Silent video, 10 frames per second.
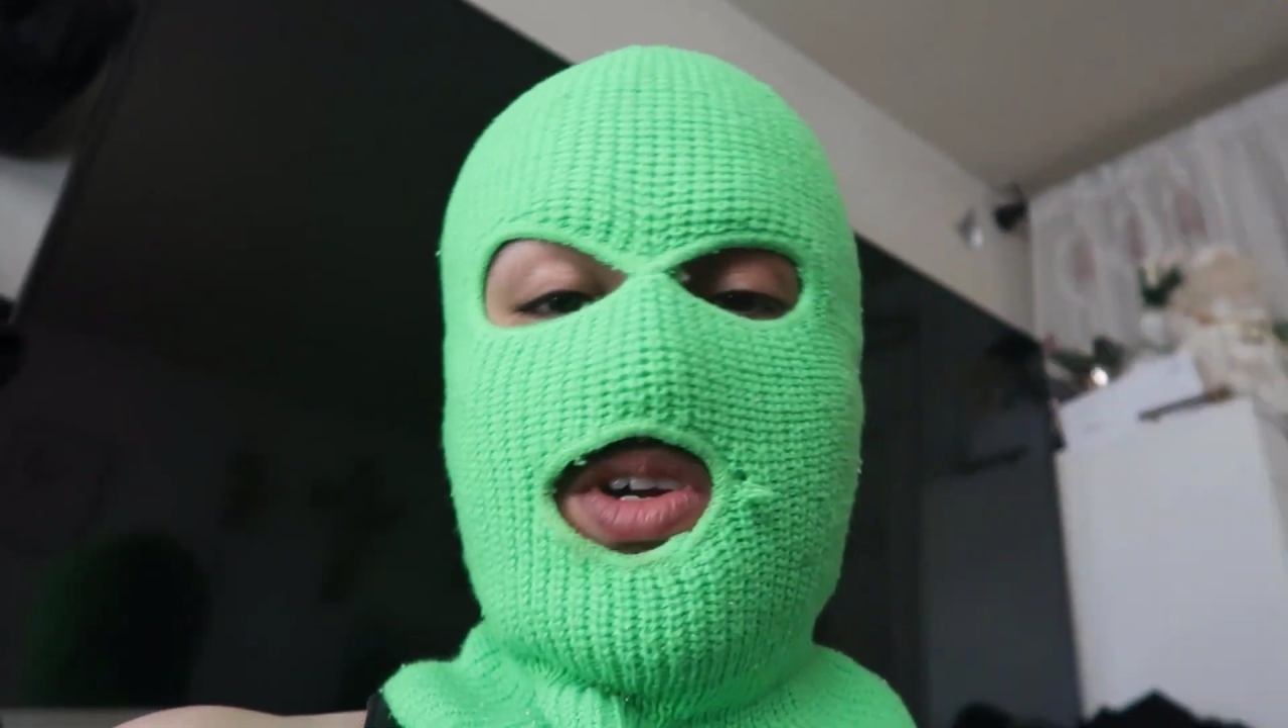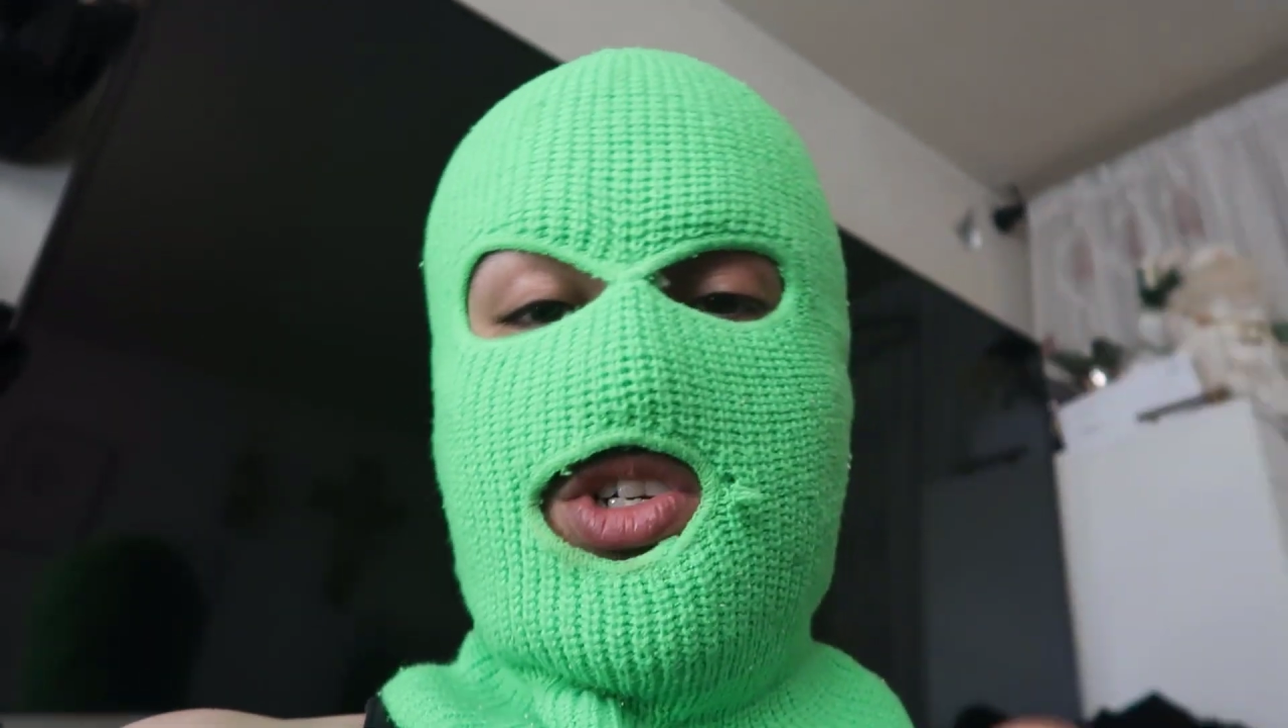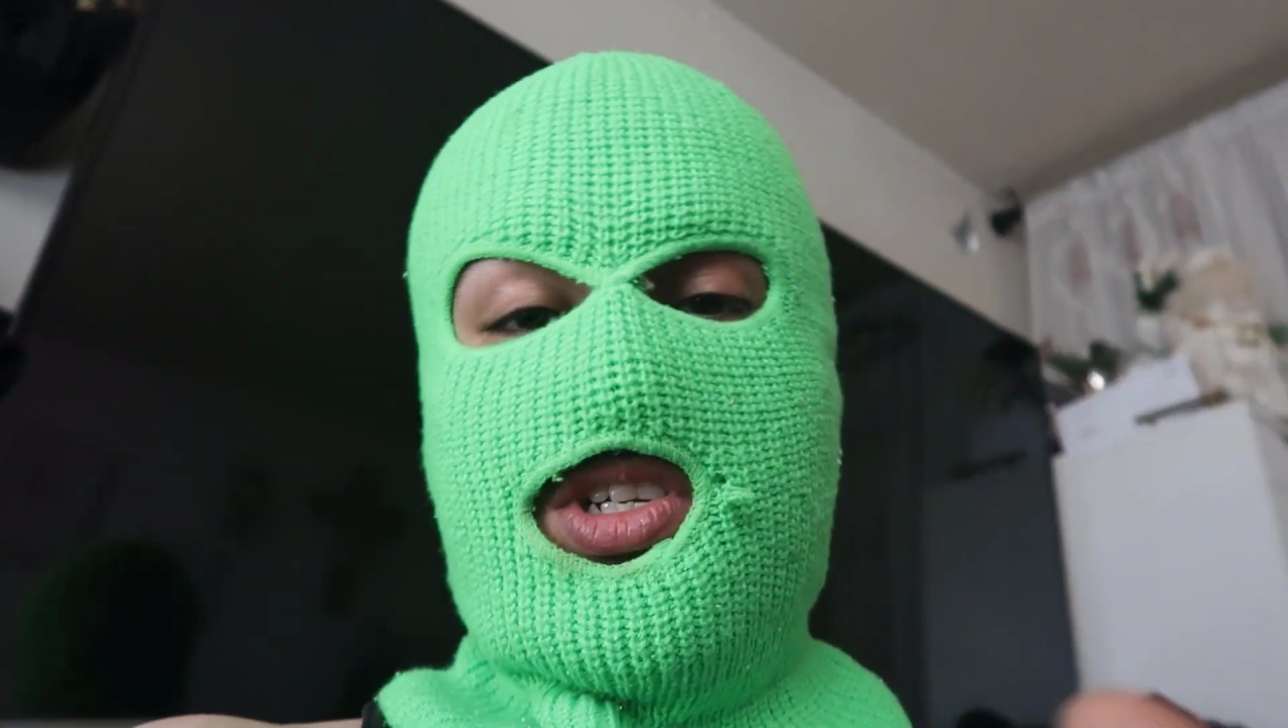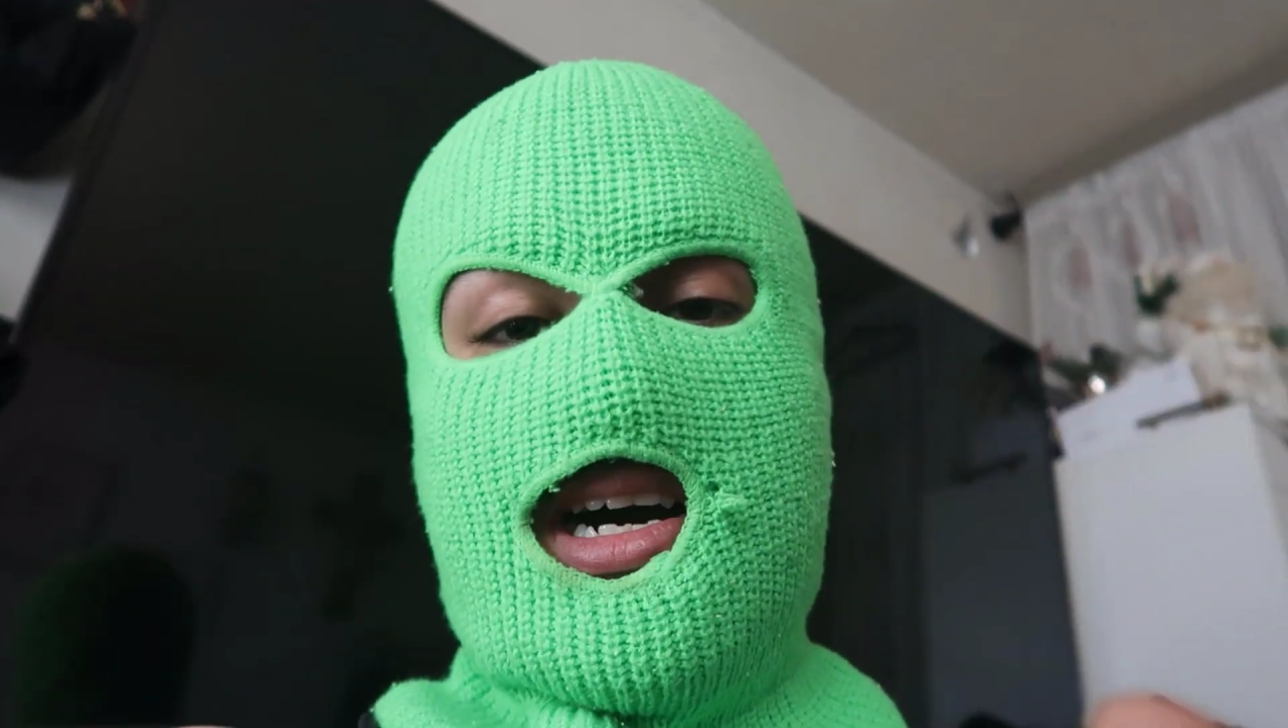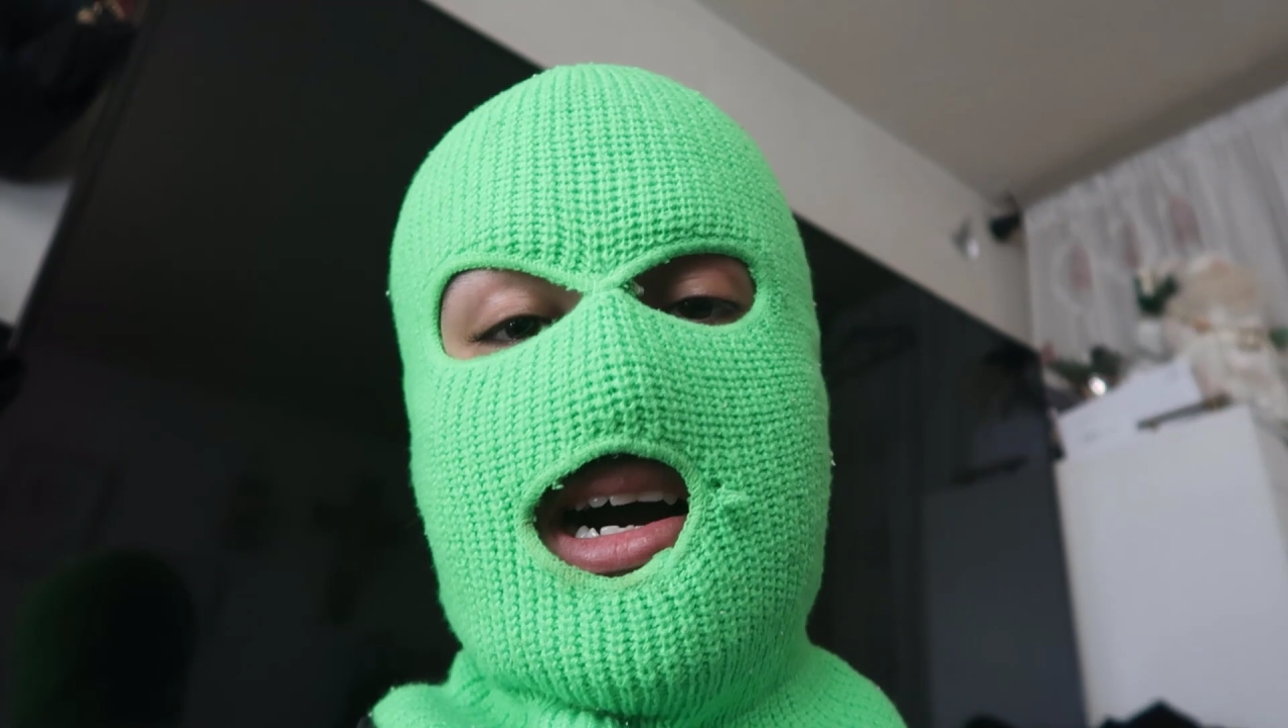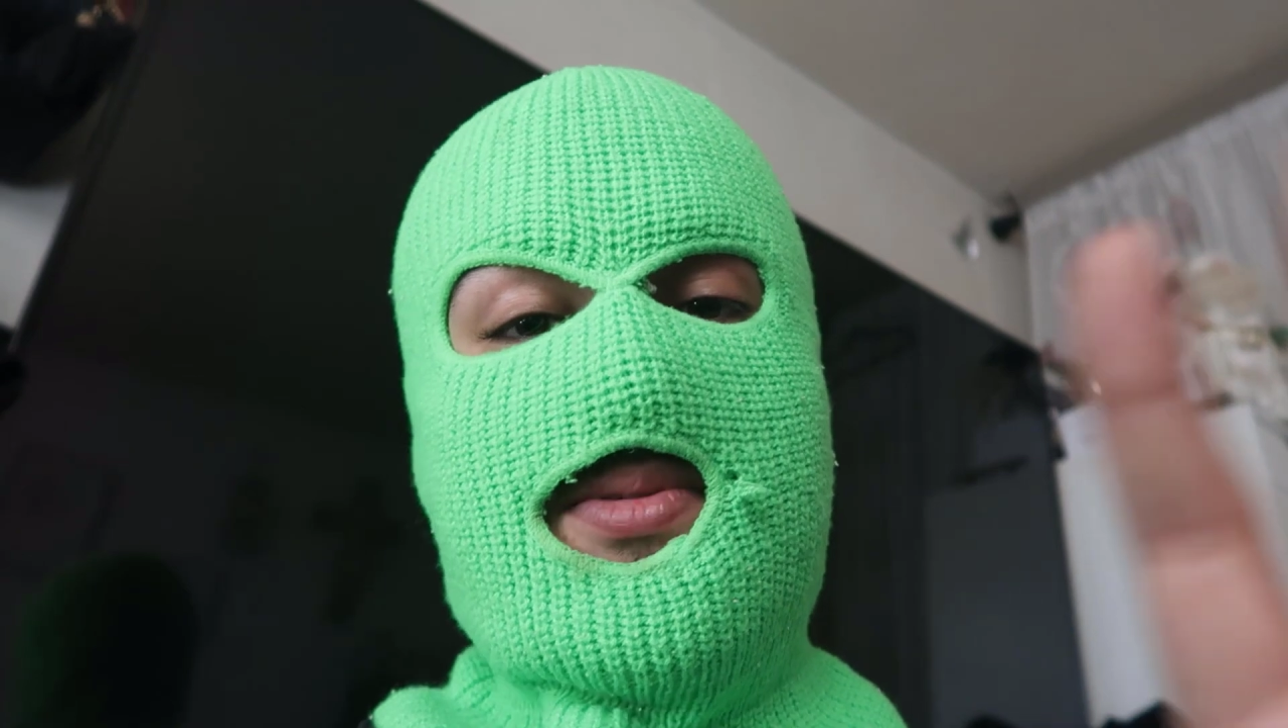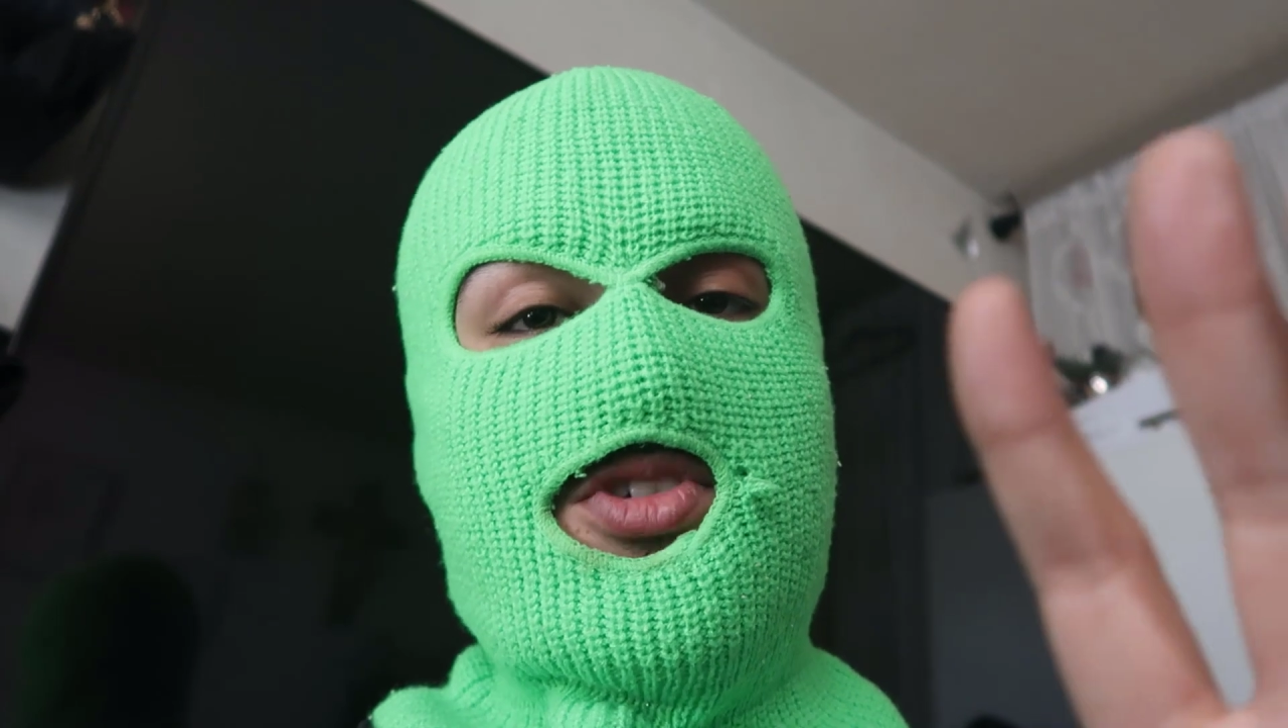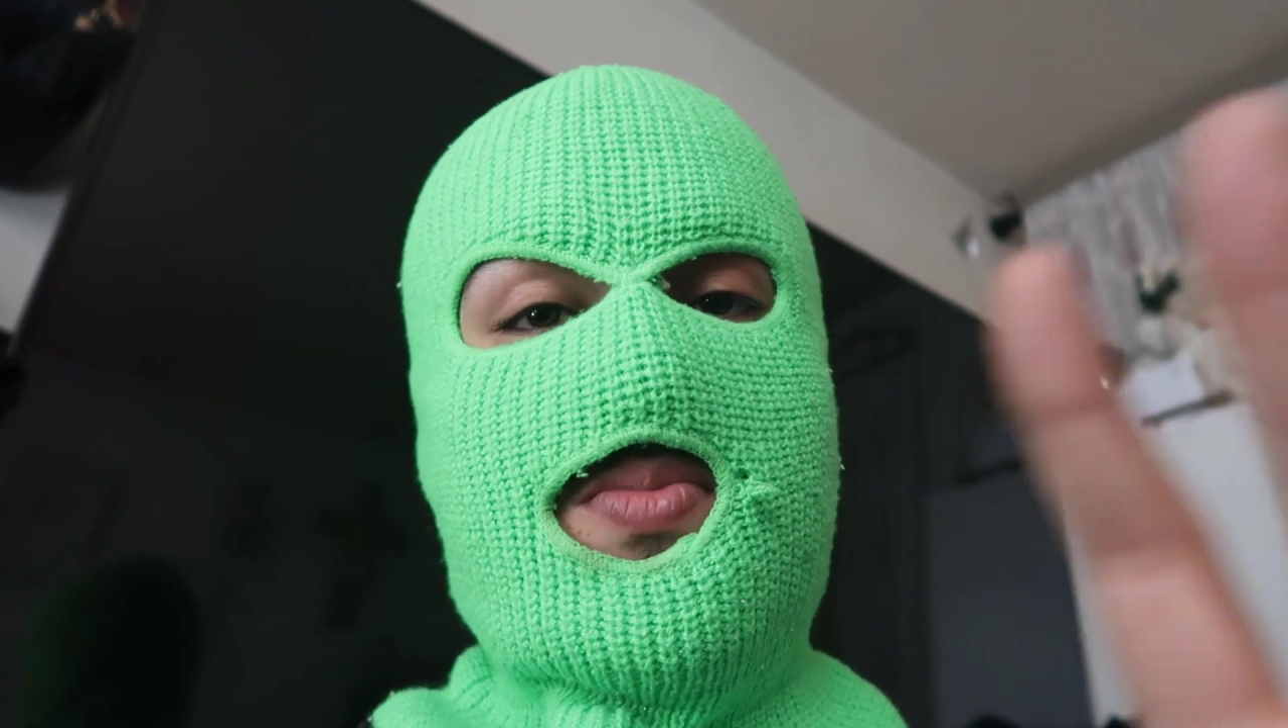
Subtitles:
much time,